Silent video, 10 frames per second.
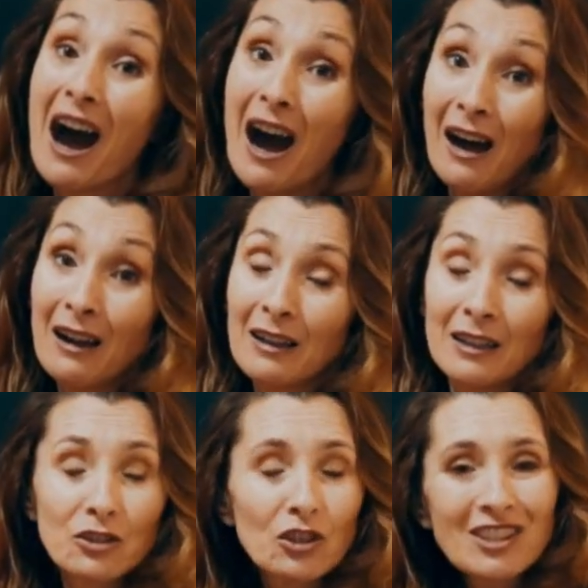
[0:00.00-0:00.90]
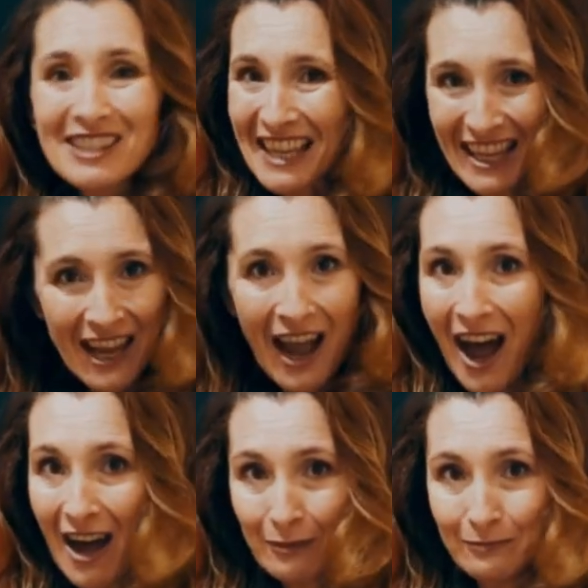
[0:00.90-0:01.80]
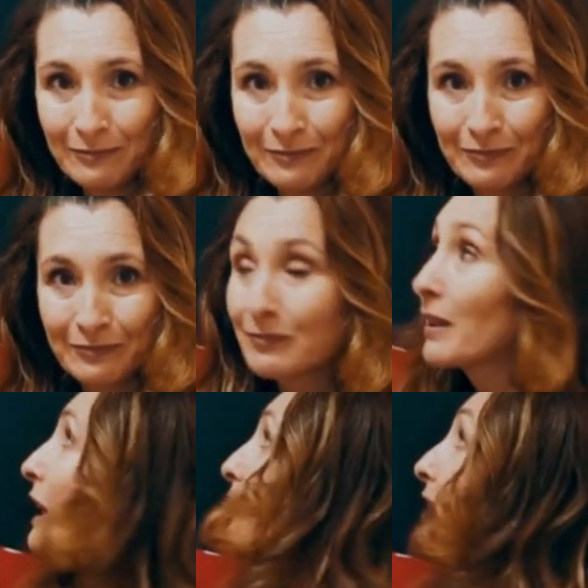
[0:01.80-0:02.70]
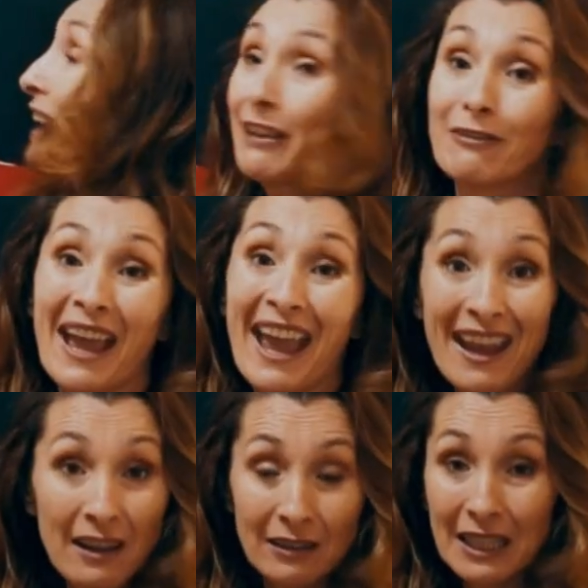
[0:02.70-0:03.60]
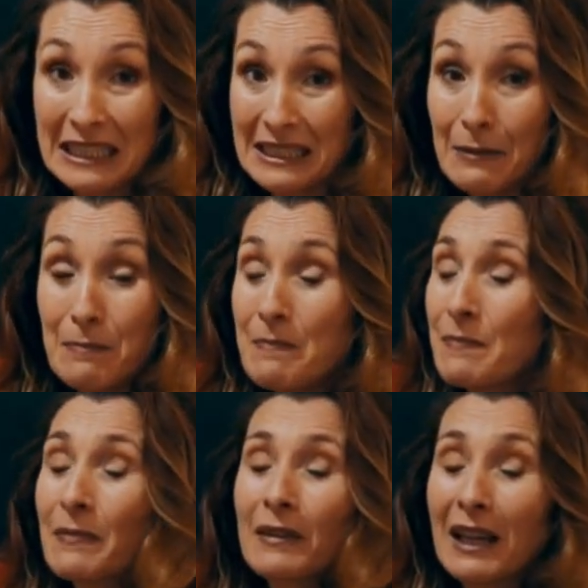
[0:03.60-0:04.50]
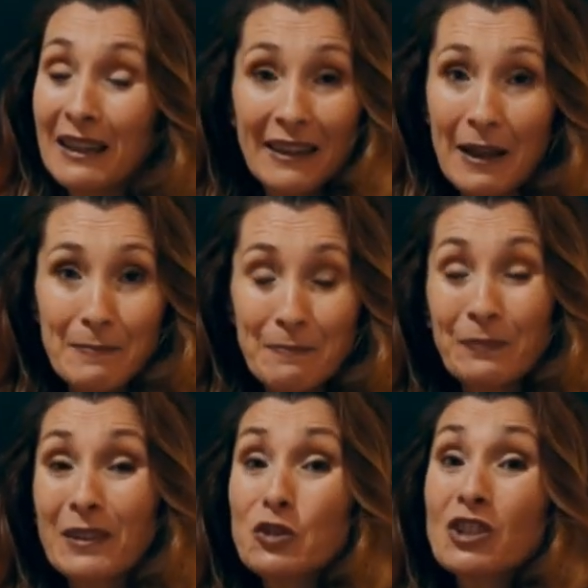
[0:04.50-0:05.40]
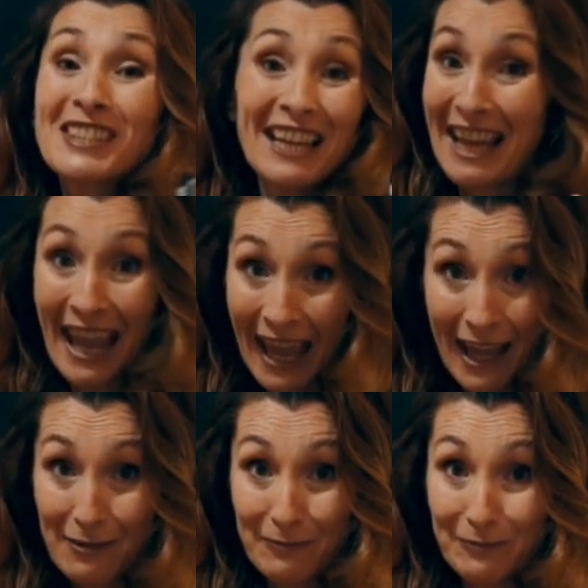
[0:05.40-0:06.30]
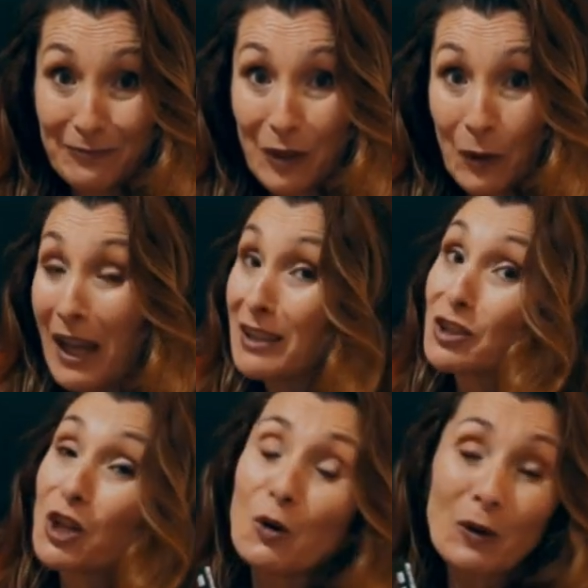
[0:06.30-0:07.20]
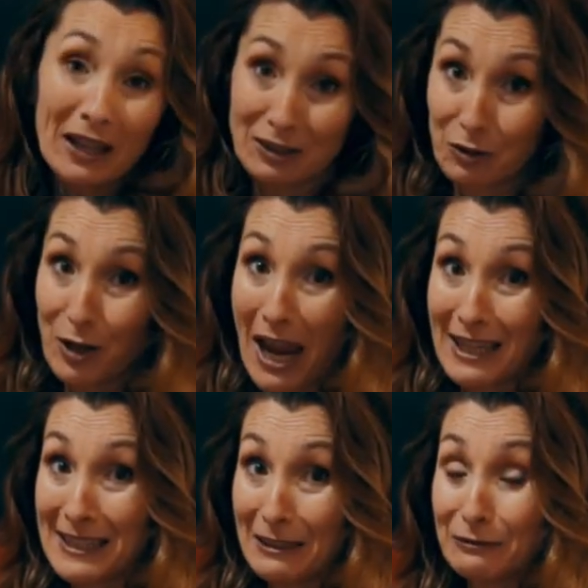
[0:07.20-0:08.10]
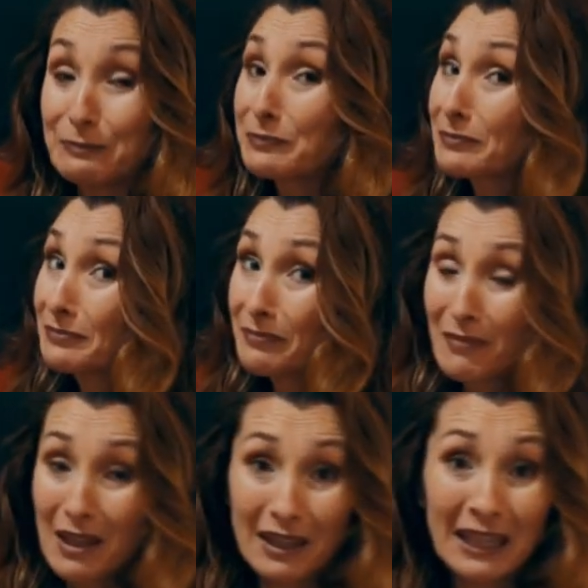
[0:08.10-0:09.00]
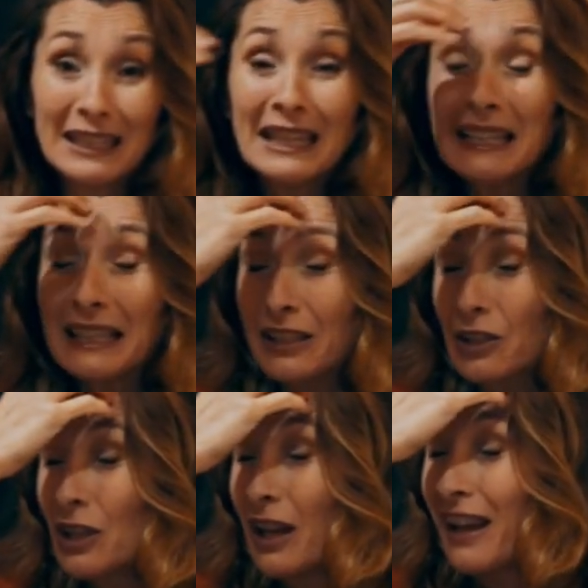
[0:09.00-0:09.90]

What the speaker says: A, just say A. If they have E in them, just say E. Okay? Don't get creative. In English,